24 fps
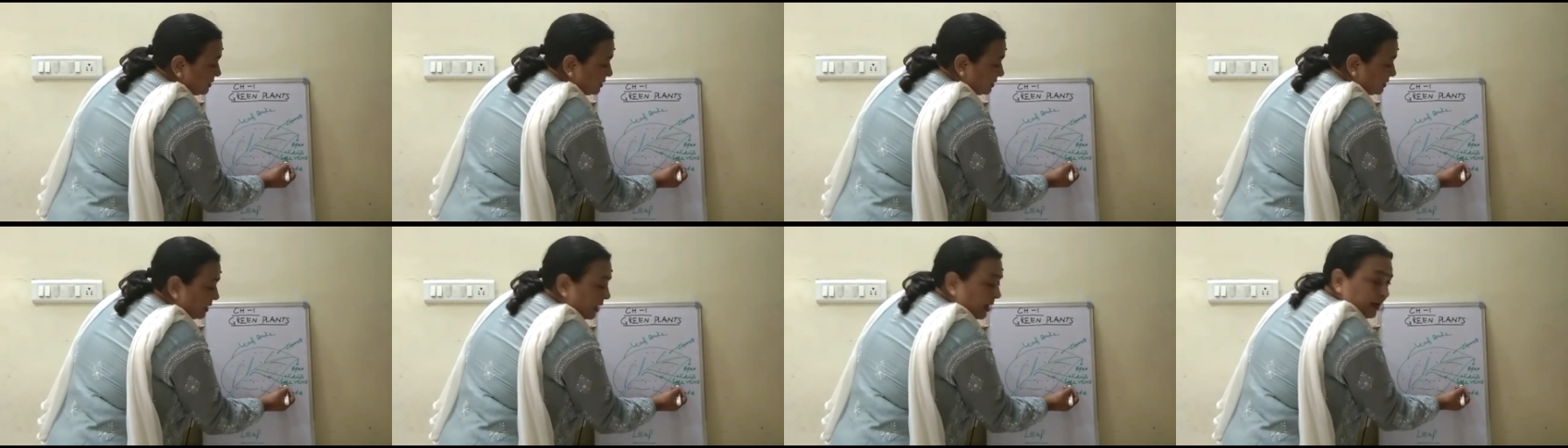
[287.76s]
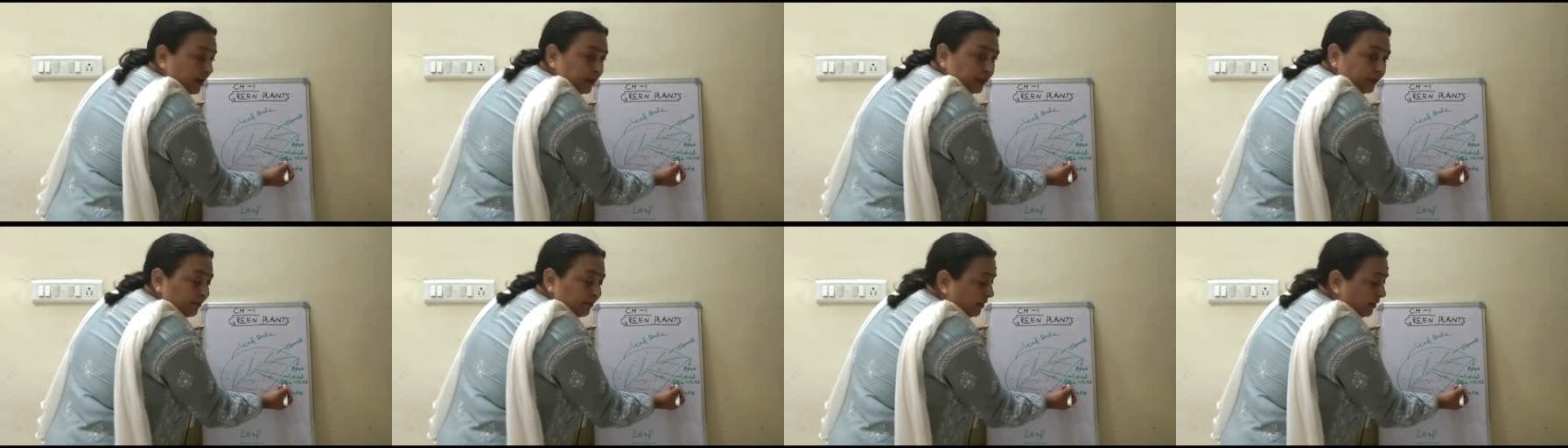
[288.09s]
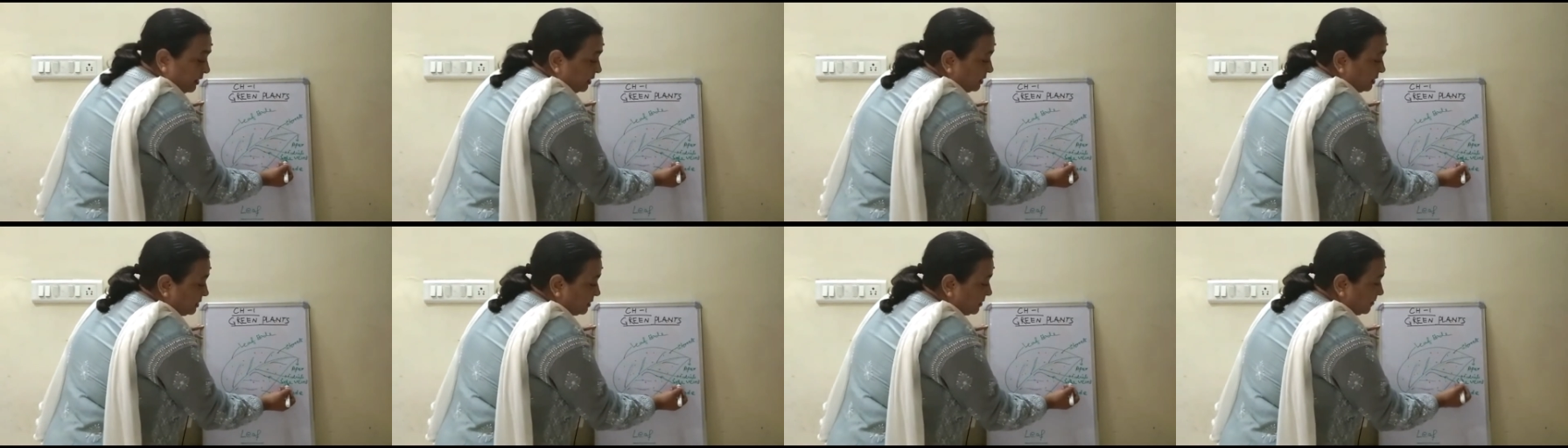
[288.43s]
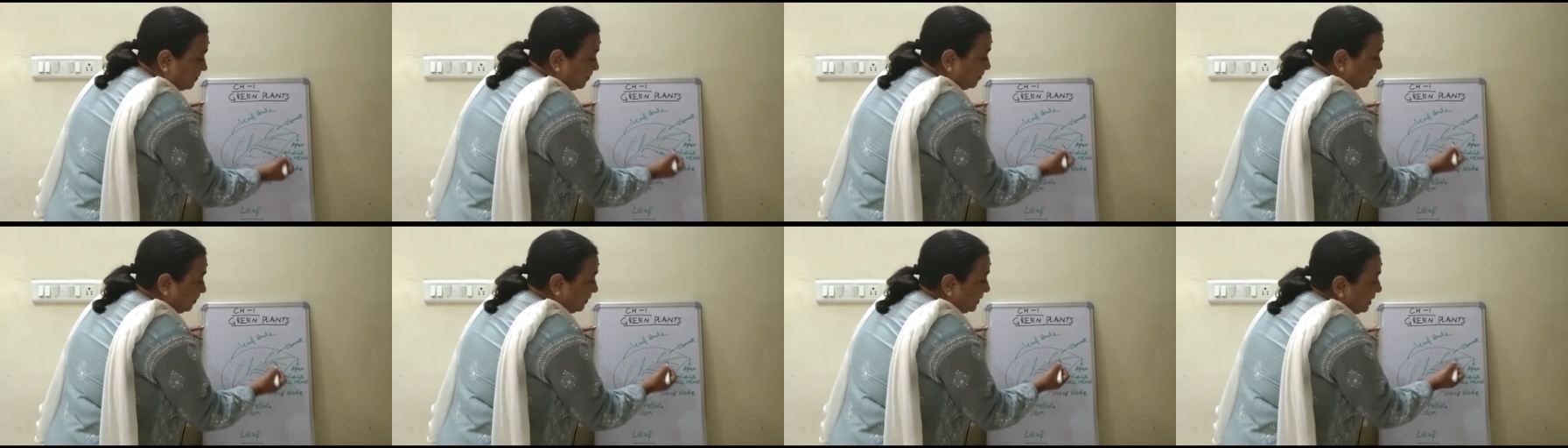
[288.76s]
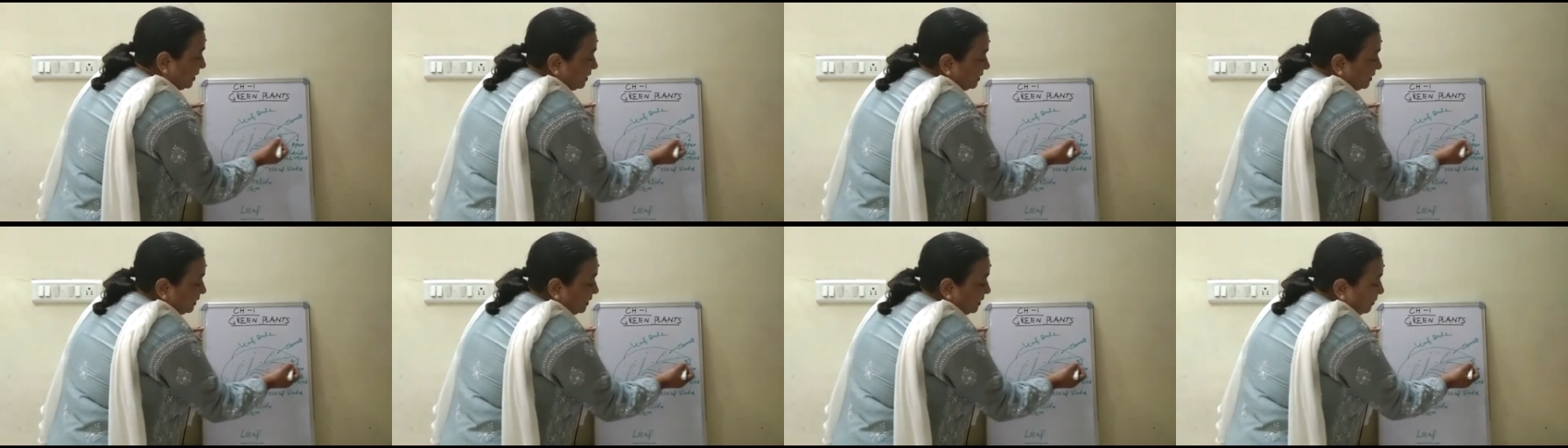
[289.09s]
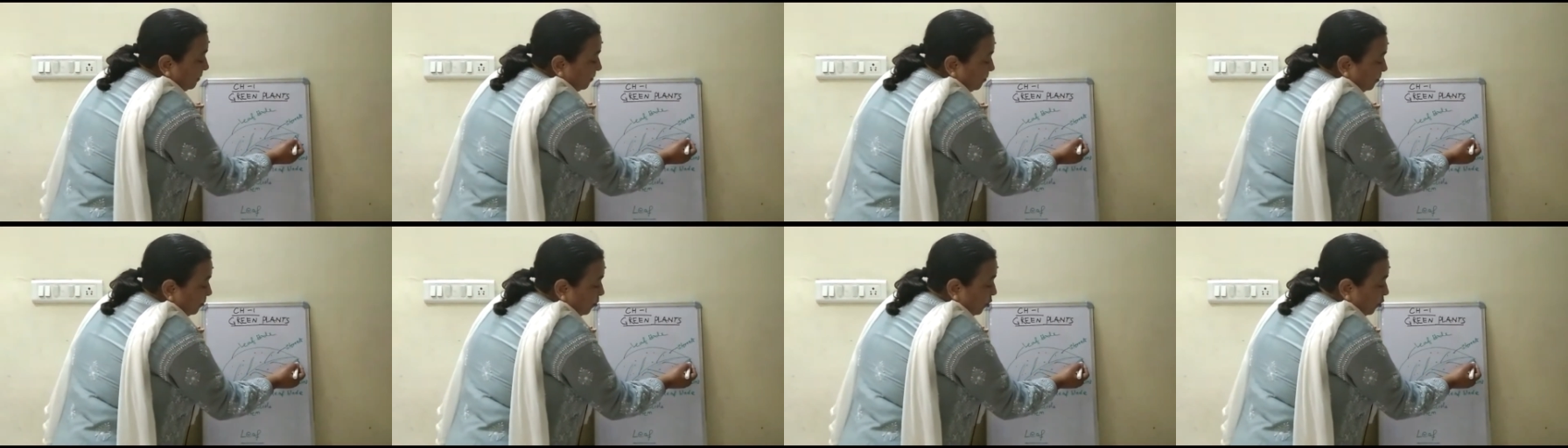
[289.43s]
side veins.
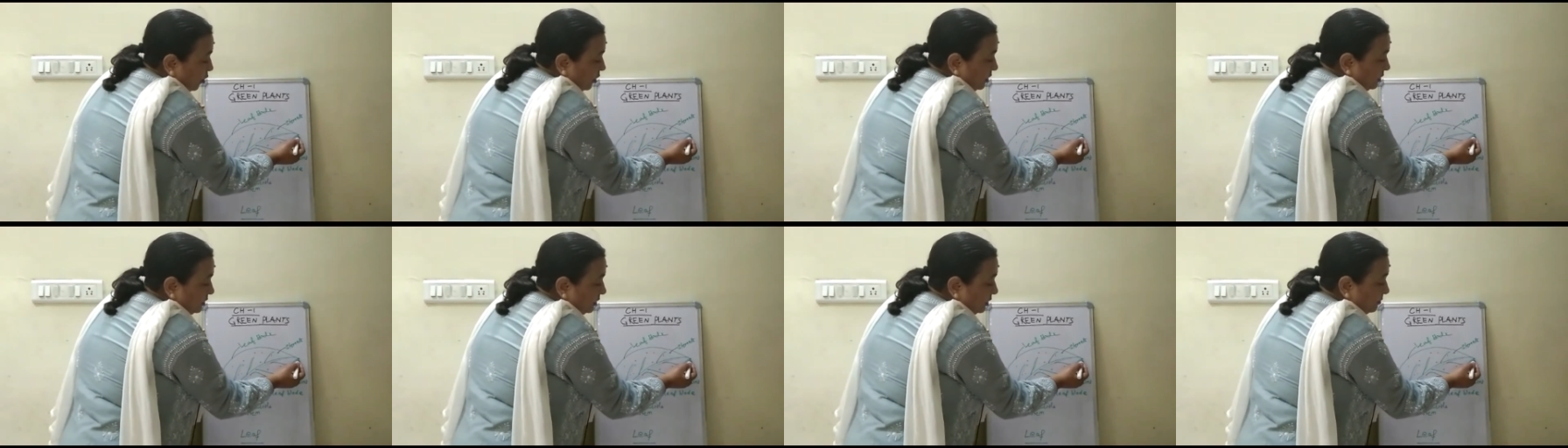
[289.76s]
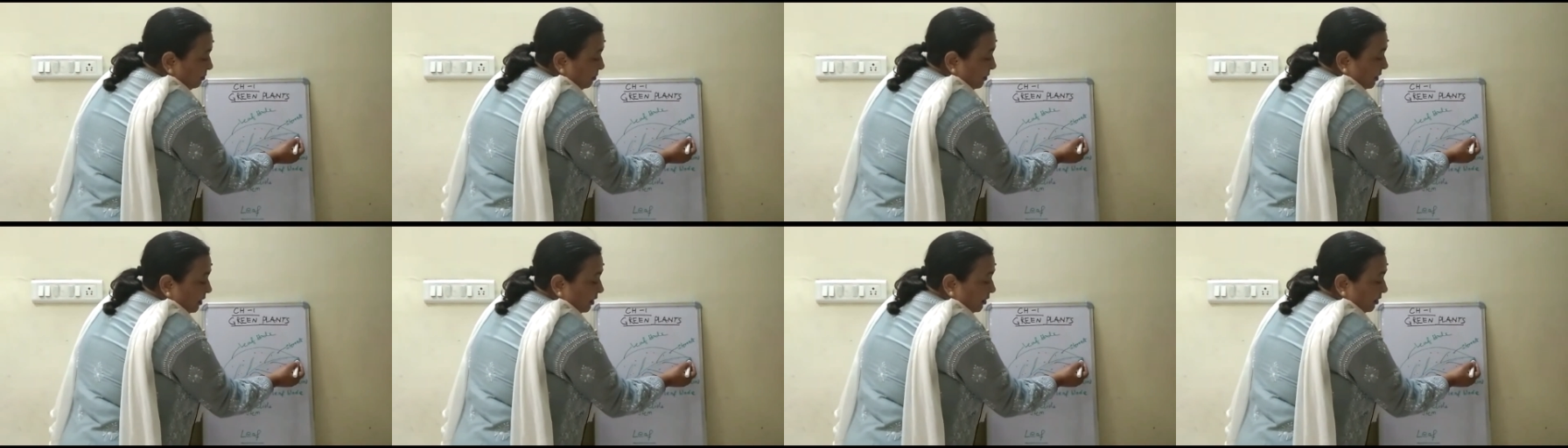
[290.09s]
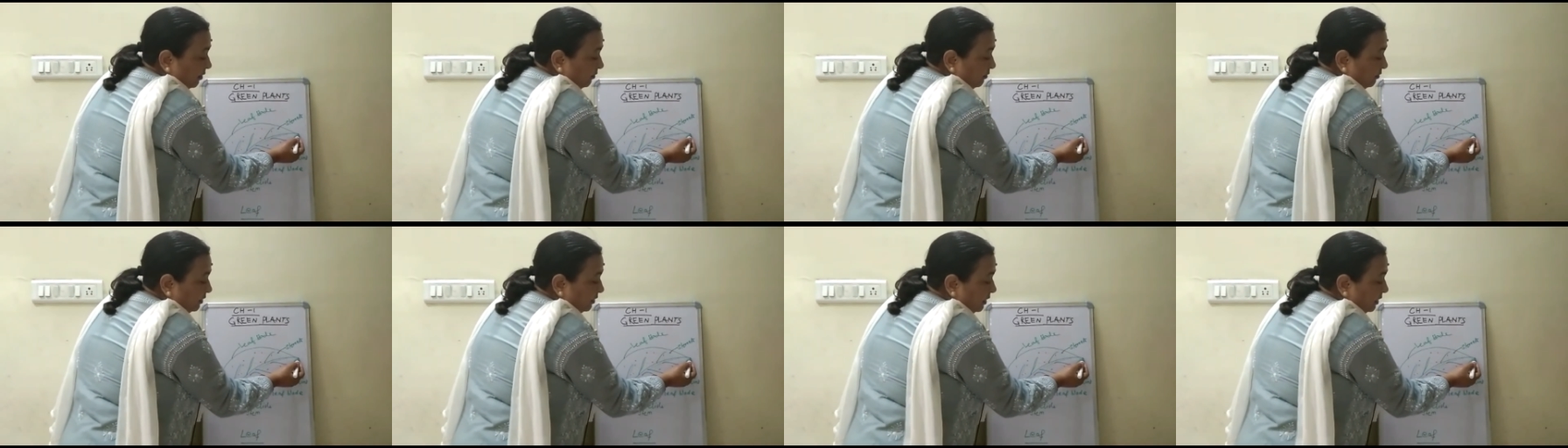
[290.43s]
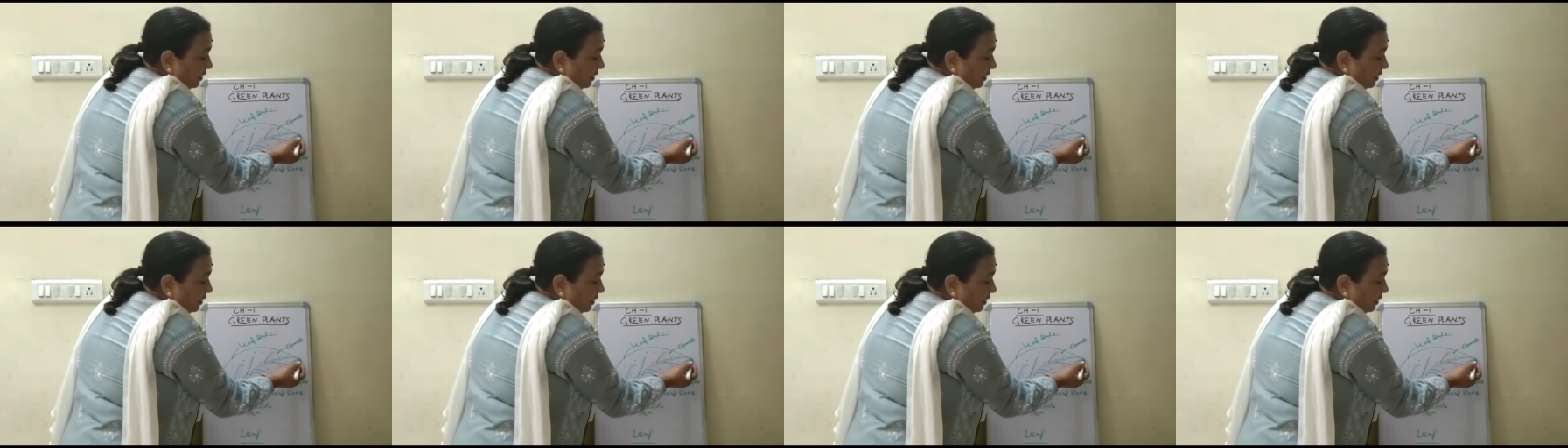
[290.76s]
The pointed part of the